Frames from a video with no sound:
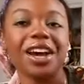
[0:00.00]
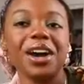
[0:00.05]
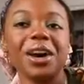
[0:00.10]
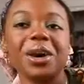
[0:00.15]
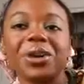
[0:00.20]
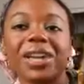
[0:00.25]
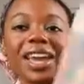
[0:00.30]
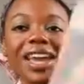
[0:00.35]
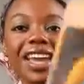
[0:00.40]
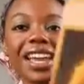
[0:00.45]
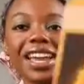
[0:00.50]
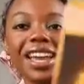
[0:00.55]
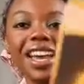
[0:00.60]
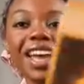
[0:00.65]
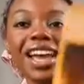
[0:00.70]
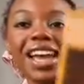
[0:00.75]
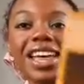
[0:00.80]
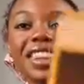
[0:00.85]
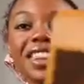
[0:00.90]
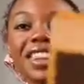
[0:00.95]
Okay,
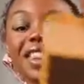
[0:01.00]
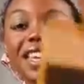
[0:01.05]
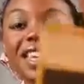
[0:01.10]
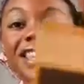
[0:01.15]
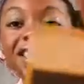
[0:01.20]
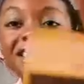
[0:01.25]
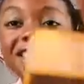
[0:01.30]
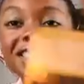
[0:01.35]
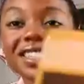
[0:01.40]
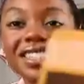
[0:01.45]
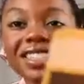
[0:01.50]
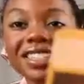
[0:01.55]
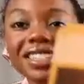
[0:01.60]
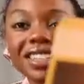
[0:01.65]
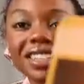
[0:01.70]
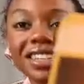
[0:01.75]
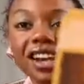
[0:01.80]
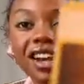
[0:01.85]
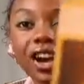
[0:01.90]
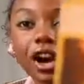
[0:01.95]
this
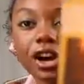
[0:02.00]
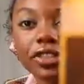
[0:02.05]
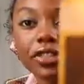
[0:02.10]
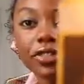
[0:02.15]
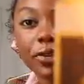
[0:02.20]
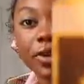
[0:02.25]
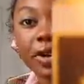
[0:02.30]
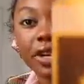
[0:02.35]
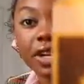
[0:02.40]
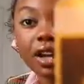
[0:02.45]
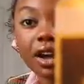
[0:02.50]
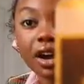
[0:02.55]
authority